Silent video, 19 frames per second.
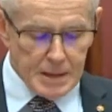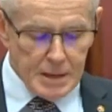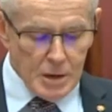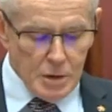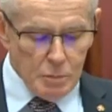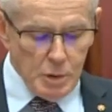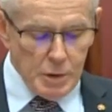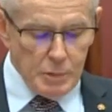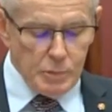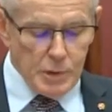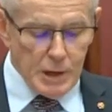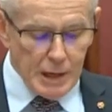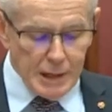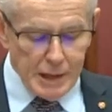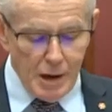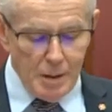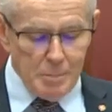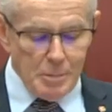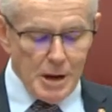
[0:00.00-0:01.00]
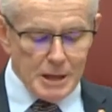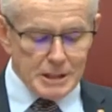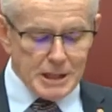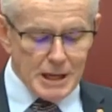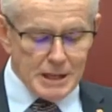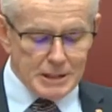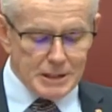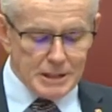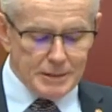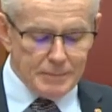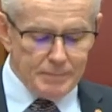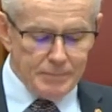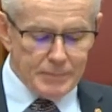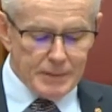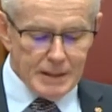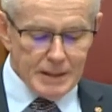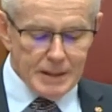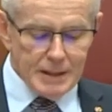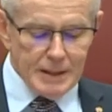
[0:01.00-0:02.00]
What really got my attention
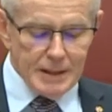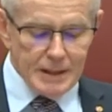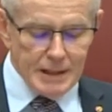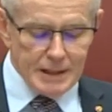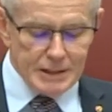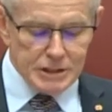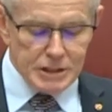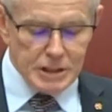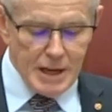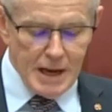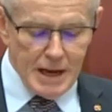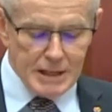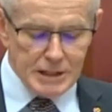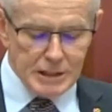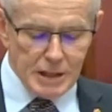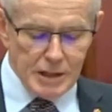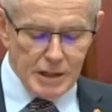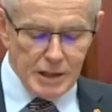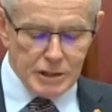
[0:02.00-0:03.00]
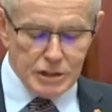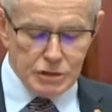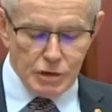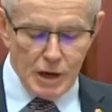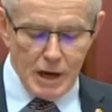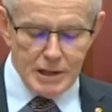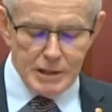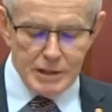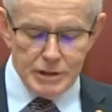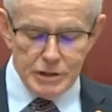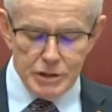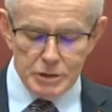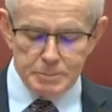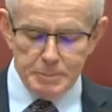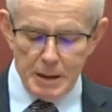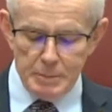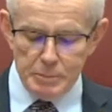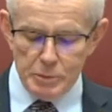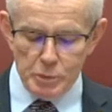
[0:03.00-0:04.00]
is today's Australian
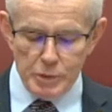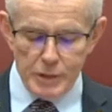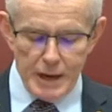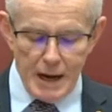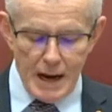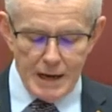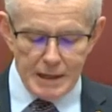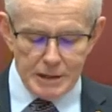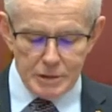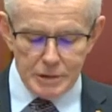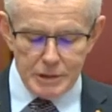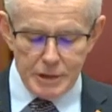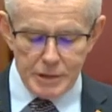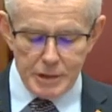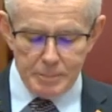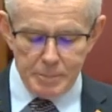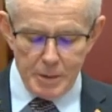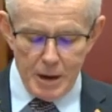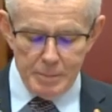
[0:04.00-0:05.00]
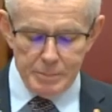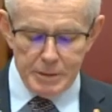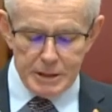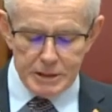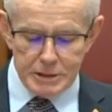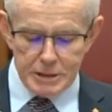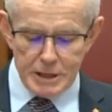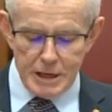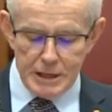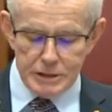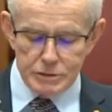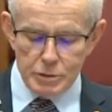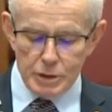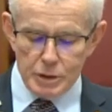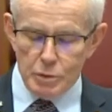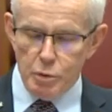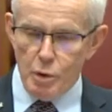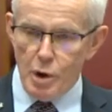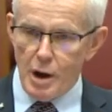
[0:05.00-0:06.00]
newspaper with an article that the Prime Minister has
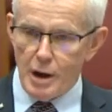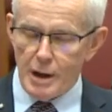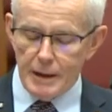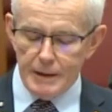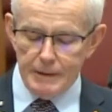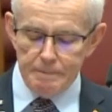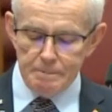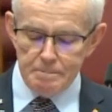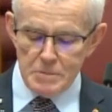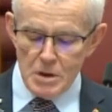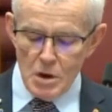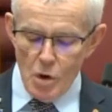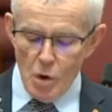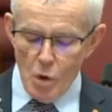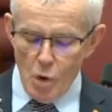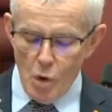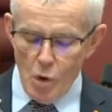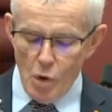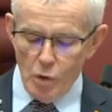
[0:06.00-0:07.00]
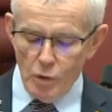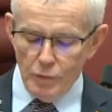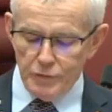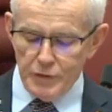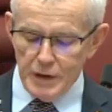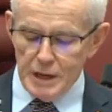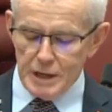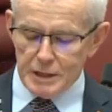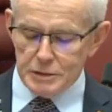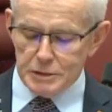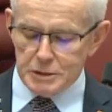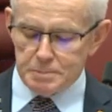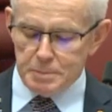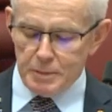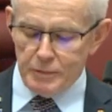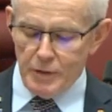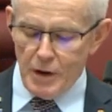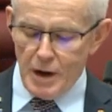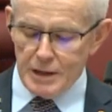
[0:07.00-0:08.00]
required all vehicles
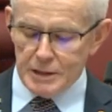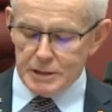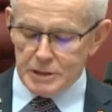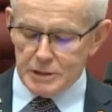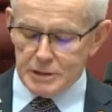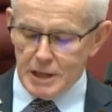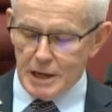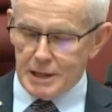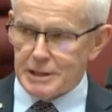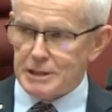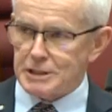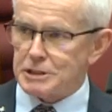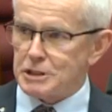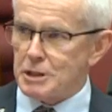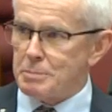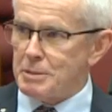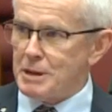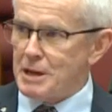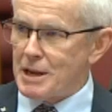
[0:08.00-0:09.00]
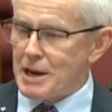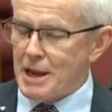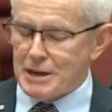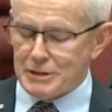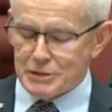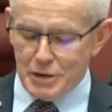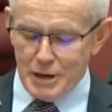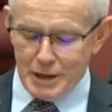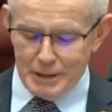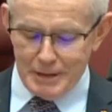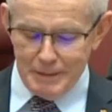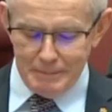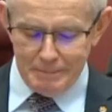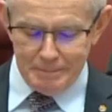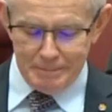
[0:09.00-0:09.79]
provided to delegates to be electric.